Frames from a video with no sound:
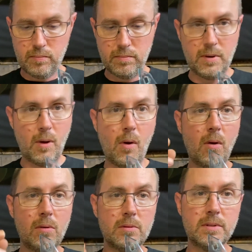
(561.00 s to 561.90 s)

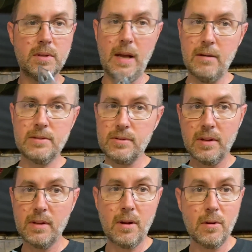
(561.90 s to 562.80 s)
holes. I was
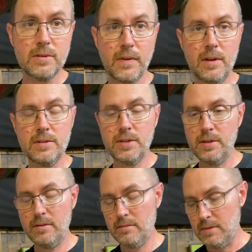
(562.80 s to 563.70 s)
drilling holes for those
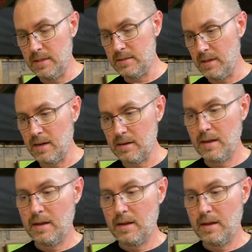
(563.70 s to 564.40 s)
too. It sucked.